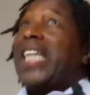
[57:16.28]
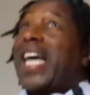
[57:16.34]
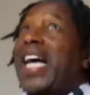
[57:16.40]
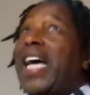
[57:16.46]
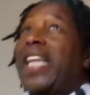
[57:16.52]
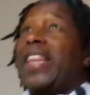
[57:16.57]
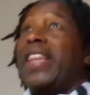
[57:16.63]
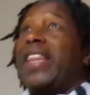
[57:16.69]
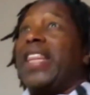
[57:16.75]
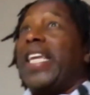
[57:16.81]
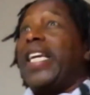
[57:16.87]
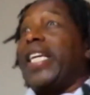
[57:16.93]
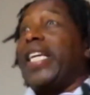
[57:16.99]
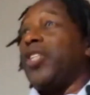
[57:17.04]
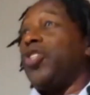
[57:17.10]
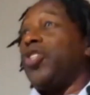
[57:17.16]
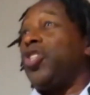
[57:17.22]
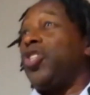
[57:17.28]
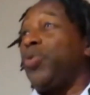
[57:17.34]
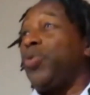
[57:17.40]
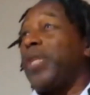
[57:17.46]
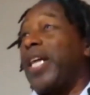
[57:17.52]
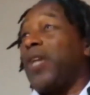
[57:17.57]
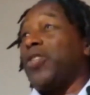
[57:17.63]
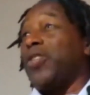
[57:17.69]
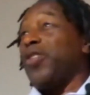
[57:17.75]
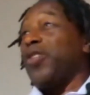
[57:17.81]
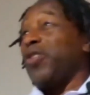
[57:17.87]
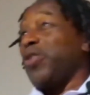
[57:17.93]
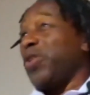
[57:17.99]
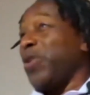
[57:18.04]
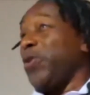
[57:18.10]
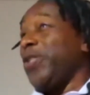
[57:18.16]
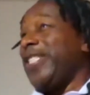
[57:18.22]
I think in
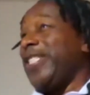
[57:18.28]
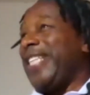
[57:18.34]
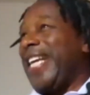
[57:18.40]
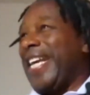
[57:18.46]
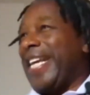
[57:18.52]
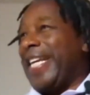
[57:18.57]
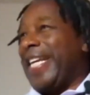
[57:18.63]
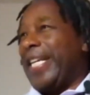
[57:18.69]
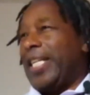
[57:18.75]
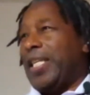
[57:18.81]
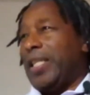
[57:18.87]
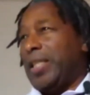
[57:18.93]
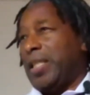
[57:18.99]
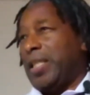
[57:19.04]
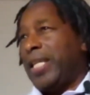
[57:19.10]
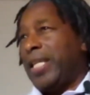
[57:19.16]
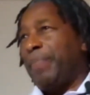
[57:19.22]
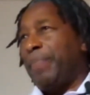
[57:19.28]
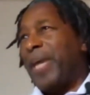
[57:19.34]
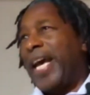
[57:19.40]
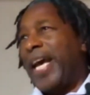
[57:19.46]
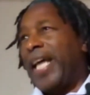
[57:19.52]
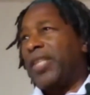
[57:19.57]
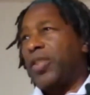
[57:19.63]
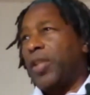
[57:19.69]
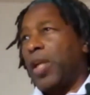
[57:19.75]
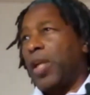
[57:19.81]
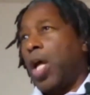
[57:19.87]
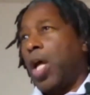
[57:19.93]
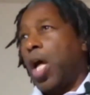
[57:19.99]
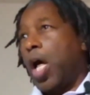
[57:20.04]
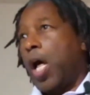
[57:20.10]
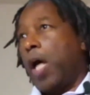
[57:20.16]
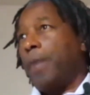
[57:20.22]
2013, they passed a
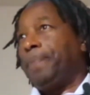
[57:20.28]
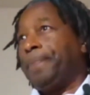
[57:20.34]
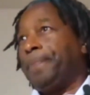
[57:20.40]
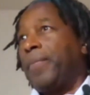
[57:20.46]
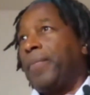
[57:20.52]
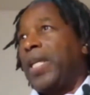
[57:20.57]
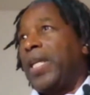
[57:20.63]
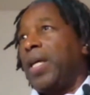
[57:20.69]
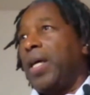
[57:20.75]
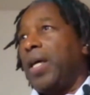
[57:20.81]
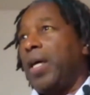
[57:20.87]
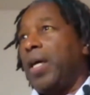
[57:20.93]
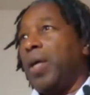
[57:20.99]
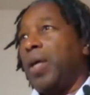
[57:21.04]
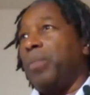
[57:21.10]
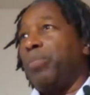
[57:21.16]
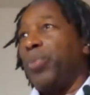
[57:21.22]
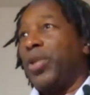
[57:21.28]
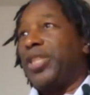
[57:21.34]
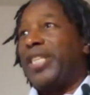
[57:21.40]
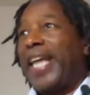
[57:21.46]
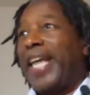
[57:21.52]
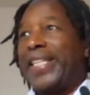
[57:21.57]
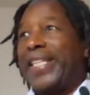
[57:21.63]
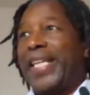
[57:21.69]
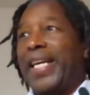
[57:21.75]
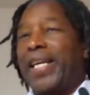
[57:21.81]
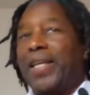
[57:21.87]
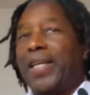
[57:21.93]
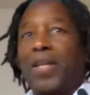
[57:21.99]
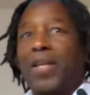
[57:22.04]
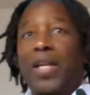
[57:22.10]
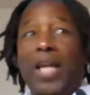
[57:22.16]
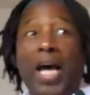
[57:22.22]
law uh, protecting
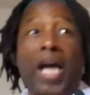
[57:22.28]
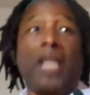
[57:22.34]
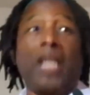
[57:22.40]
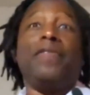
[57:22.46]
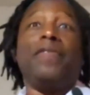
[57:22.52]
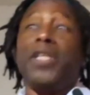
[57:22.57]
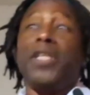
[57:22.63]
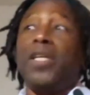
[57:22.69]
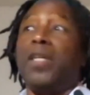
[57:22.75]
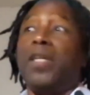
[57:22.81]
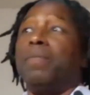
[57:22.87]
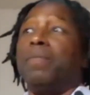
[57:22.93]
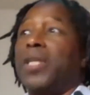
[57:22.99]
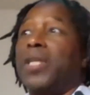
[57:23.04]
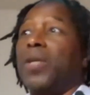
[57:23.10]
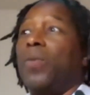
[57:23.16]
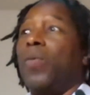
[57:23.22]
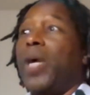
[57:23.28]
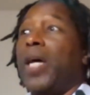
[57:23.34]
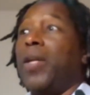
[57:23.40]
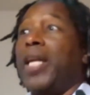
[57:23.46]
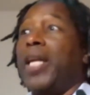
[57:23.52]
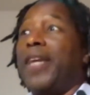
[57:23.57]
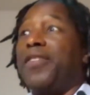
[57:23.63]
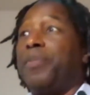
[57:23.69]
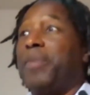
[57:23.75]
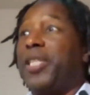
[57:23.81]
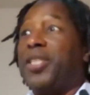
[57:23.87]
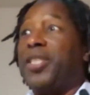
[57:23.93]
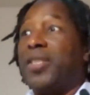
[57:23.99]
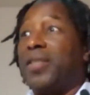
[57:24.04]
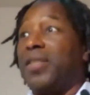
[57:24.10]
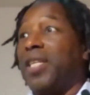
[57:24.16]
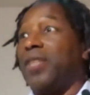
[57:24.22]
a lot of their their wildlife
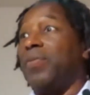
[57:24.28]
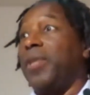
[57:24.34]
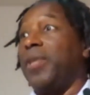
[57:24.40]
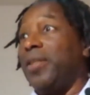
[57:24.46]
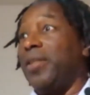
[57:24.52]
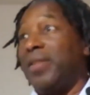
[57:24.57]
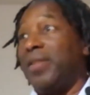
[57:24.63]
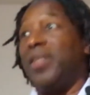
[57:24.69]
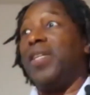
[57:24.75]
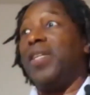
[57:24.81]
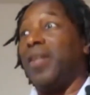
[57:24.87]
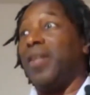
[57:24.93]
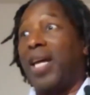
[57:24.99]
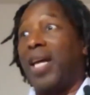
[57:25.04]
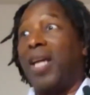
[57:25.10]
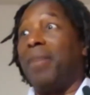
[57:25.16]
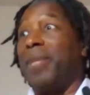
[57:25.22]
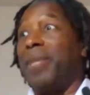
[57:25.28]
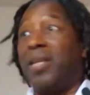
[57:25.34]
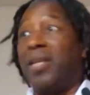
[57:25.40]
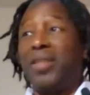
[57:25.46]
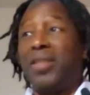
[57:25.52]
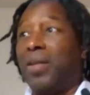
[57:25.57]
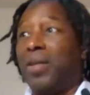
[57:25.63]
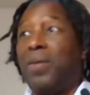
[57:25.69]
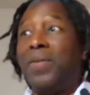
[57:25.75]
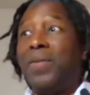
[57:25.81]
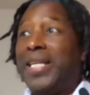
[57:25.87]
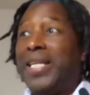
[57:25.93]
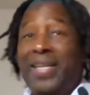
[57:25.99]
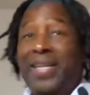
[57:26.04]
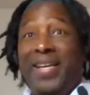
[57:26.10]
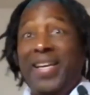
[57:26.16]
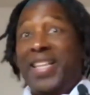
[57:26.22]
species. That's when you, you hear a lot about, you know,
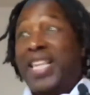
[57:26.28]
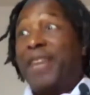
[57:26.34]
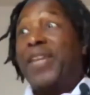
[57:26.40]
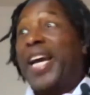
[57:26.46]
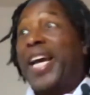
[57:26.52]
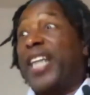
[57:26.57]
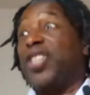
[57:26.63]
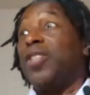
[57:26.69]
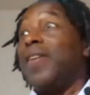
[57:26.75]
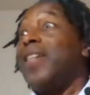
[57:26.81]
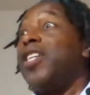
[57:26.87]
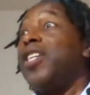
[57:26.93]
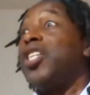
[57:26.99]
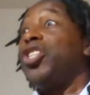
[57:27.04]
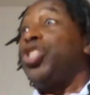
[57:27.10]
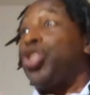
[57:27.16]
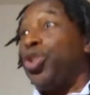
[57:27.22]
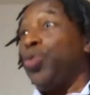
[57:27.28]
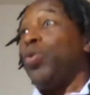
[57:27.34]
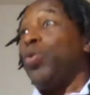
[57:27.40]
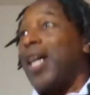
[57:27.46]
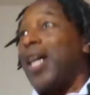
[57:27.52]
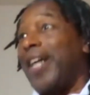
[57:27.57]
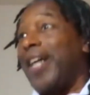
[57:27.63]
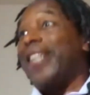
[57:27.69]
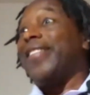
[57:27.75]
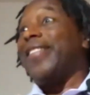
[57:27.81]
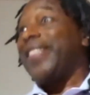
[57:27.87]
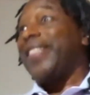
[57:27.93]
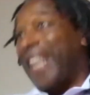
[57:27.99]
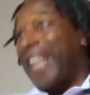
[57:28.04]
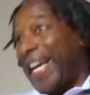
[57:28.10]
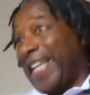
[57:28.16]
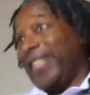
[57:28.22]
they've got shoot on
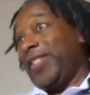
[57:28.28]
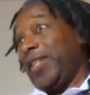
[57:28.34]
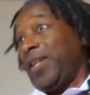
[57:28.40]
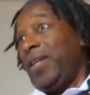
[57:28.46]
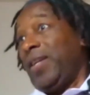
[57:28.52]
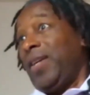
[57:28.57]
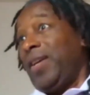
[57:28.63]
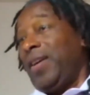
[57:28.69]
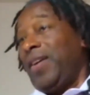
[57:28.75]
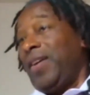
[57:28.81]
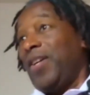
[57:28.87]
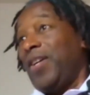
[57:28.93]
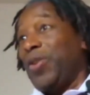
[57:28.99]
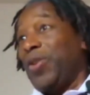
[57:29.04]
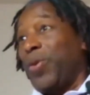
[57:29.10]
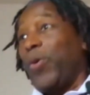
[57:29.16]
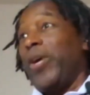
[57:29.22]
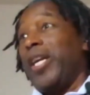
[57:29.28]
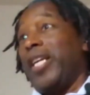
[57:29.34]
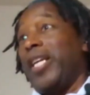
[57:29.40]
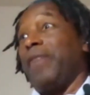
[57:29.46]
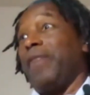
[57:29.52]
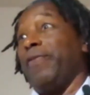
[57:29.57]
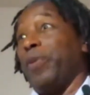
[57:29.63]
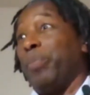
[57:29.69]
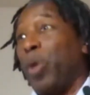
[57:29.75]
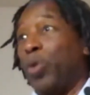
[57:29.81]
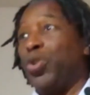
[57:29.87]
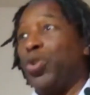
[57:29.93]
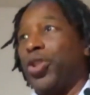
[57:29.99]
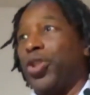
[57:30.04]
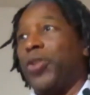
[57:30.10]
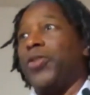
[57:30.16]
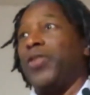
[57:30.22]
sight authority for
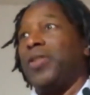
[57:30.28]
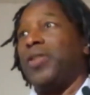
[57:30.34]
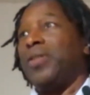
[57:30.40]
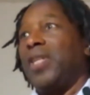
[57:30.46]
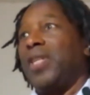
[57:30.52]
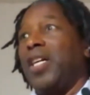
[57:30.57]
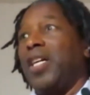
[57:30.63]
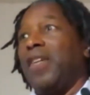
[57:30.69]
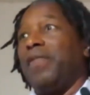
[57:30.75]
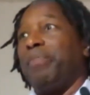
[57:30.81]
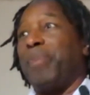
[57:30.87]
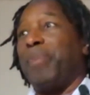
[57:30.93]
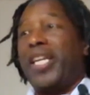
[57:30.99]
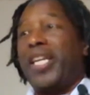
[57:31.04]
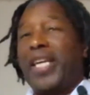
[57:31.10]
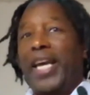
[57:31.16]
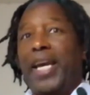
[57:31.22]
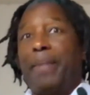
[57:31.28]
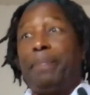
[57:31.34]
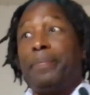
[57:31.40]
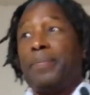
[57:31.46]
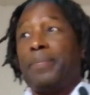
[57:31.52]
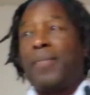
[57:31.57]
poachers of big game.